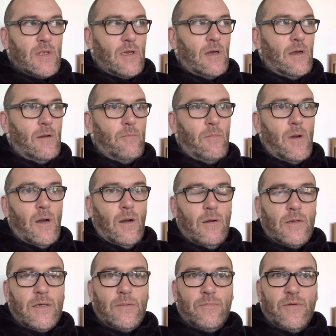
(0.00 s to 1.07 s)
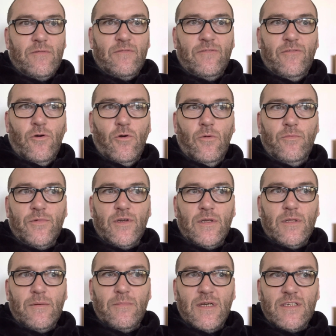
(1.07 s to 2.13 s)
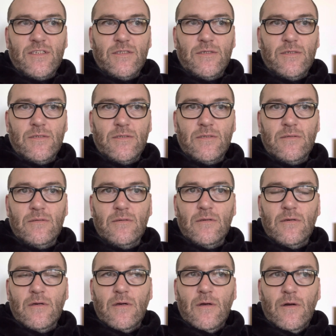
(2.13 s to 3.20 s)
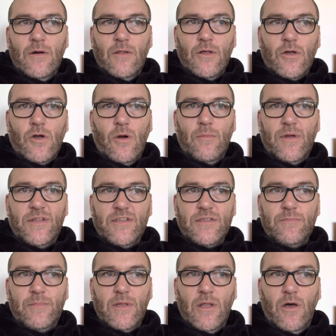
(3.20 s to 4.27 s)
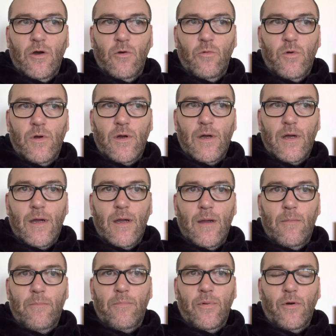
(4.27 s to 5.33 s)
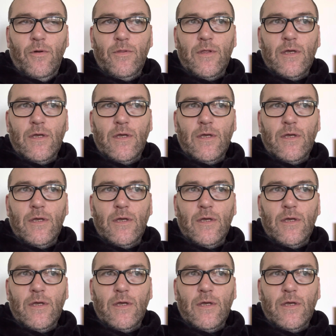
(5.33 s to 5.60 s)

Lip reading: I'll keep you informed in the messages or the comments below, but